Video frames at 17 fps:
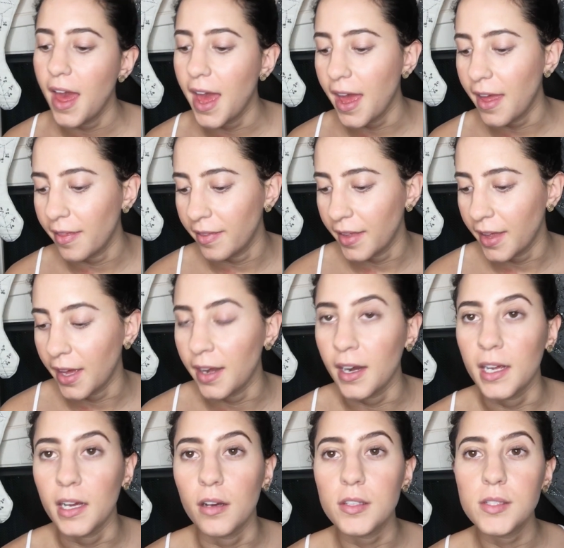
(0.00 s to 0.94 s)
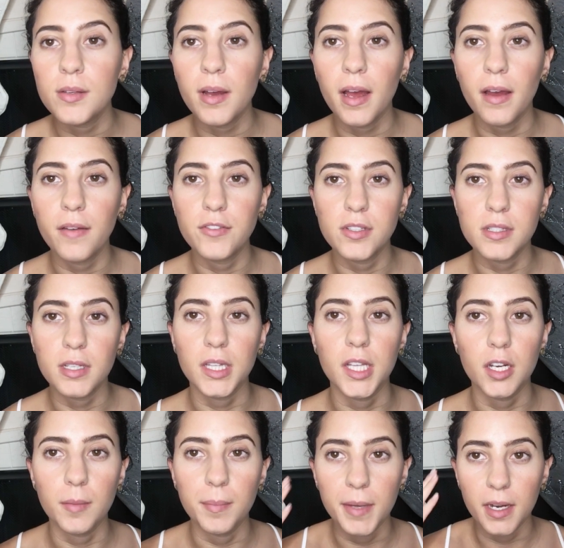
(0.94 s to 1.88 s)
And then I also have just a
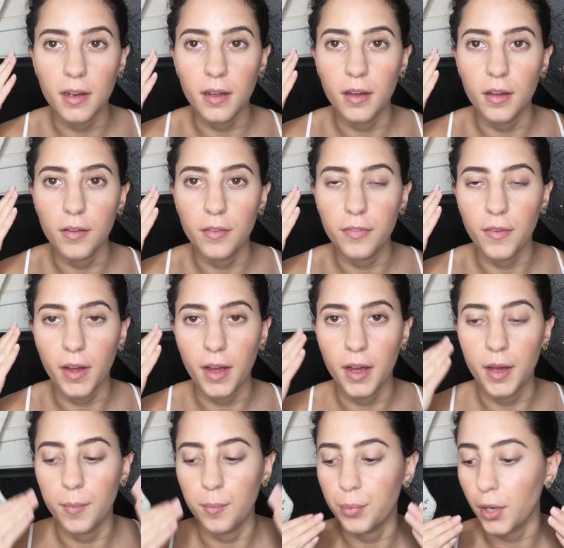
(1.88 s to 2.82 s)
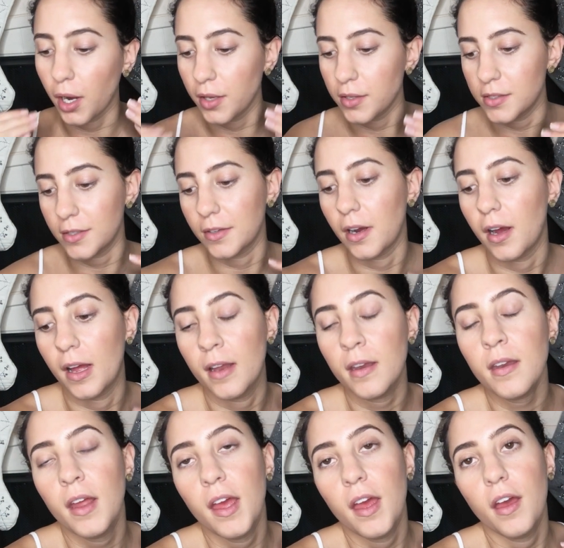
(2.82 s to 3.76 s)
little bit of bronzer
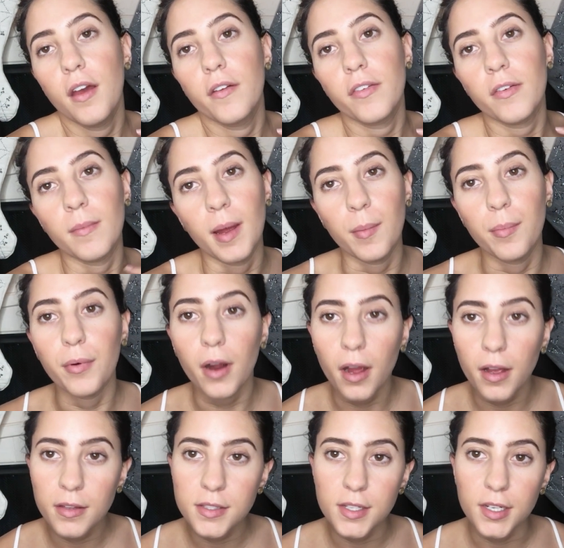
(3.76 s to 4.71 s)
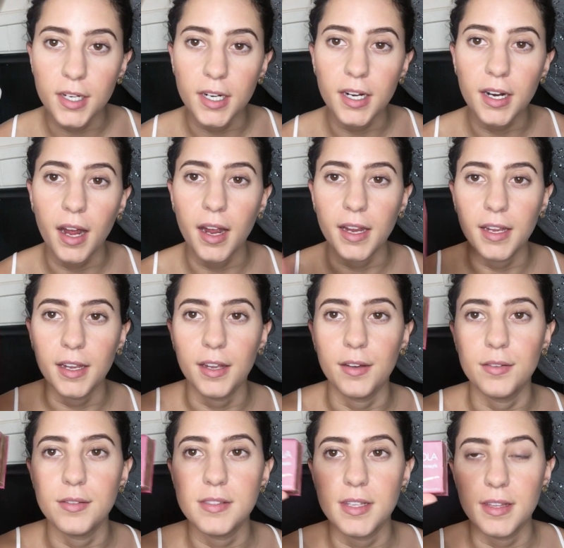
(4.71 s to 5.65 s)
on. For my bronzer, I
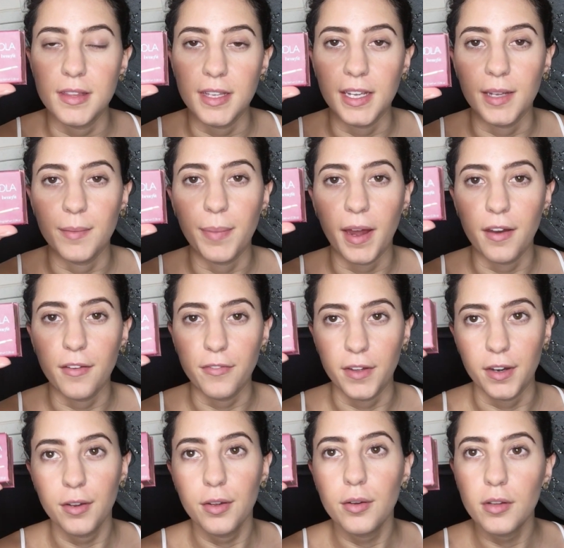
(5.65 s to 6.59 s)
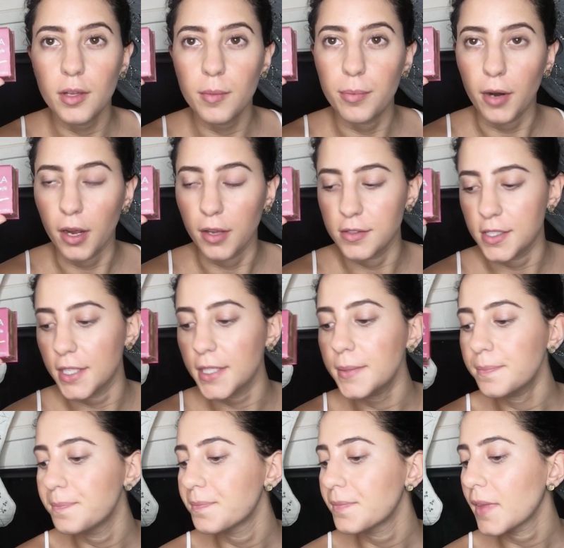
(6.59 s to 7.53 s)
use the Benefit Hoola bronzer.